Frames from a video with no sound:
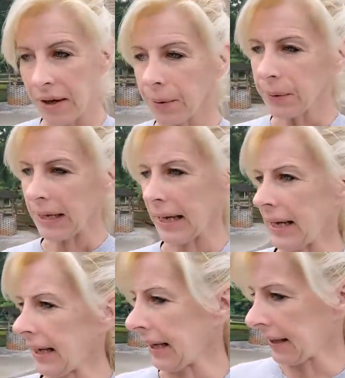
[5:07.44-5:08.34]

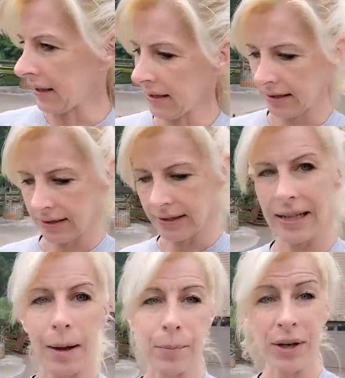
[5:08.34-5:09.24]
Okay,
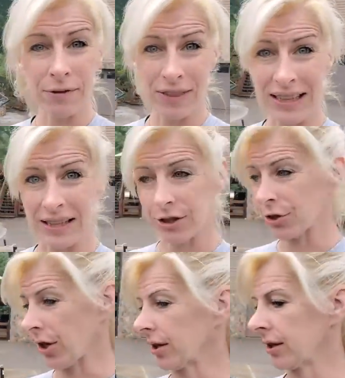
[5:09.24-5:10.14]
I put everything in the
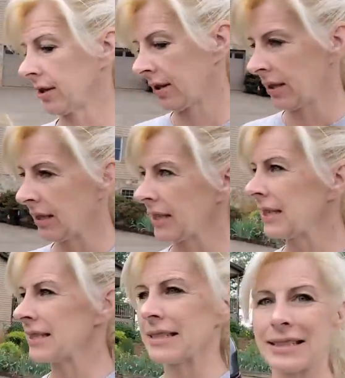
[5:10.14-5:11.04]
truck.
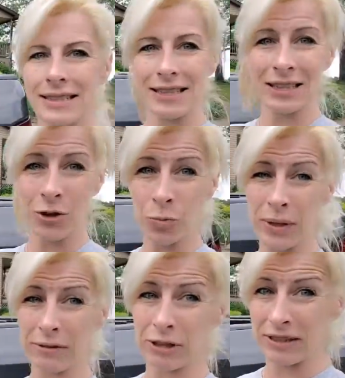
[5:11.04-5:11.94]
See, no
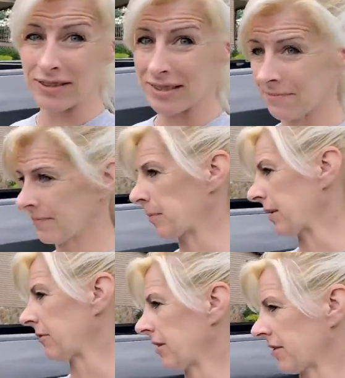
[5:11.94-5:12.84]
bed rails.
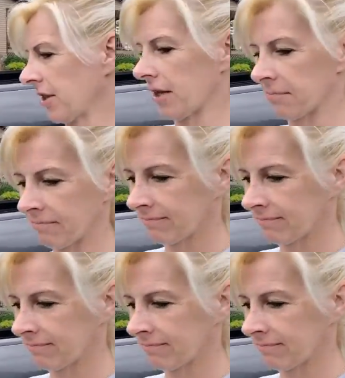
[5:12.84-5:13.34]
Bed rails are gone.